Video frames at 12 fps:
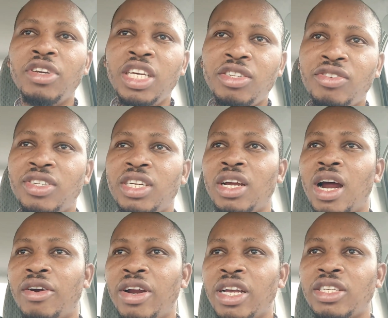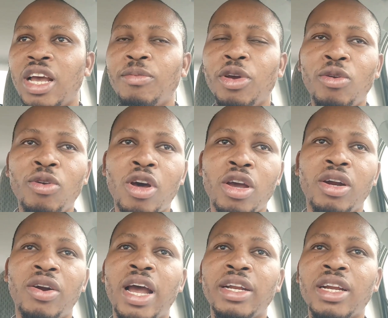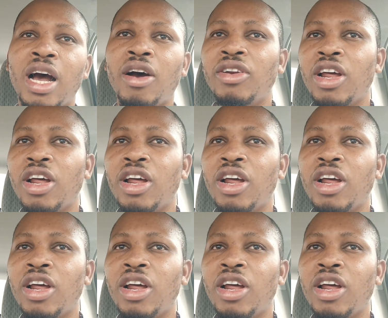If she arrests Kemi Olunloyo right now,